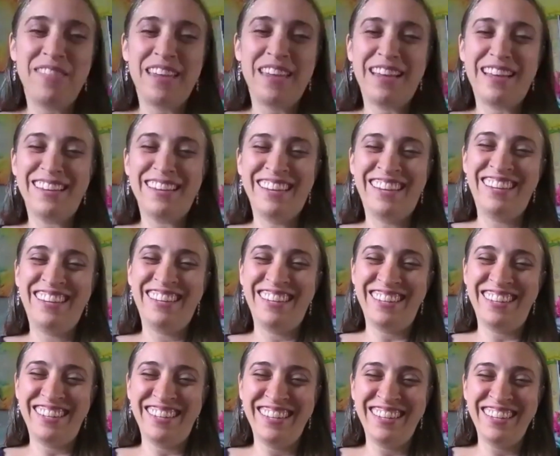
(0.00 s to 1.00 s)
that.
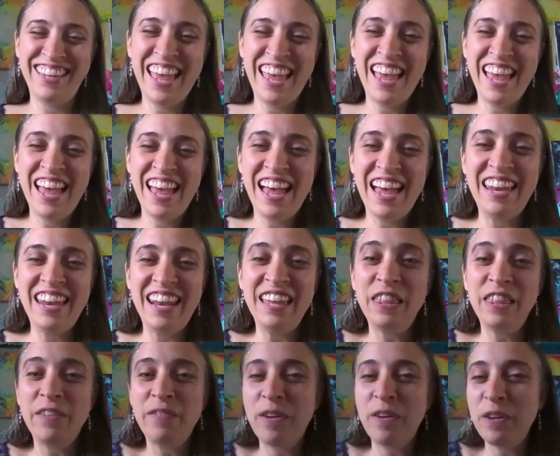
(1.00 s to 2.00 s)
And I
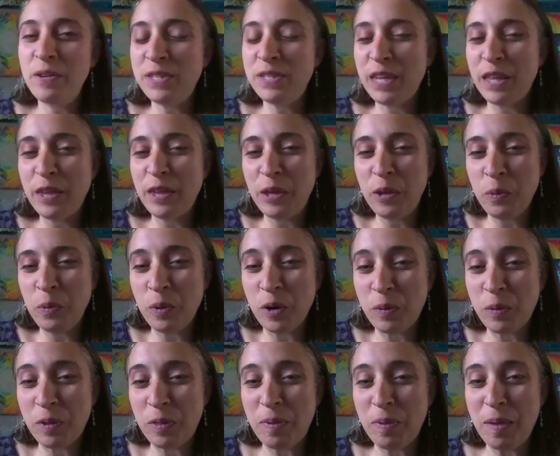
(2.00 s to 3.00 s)
love how you said that you work
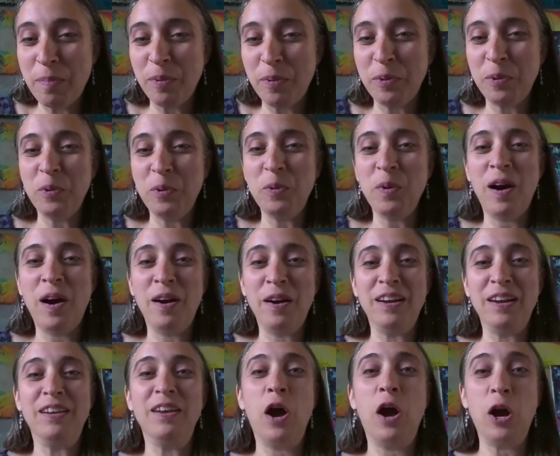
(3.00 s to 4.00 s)
with people who
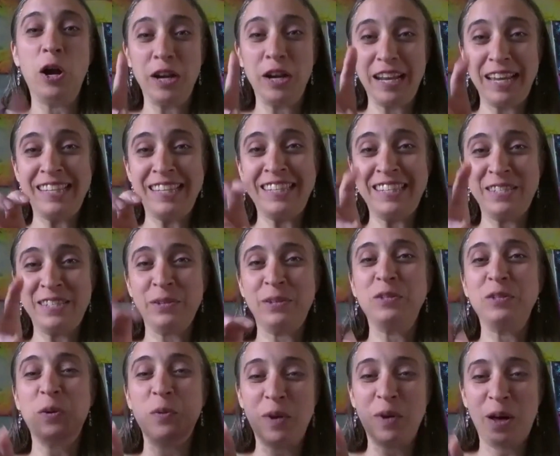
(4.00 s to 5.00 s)
aren't artists, or
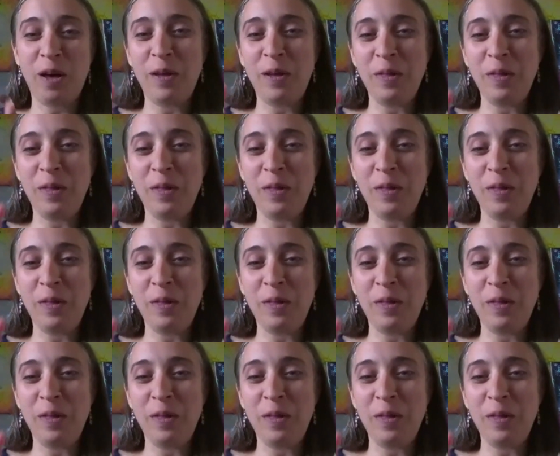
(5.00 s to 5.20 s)
don't call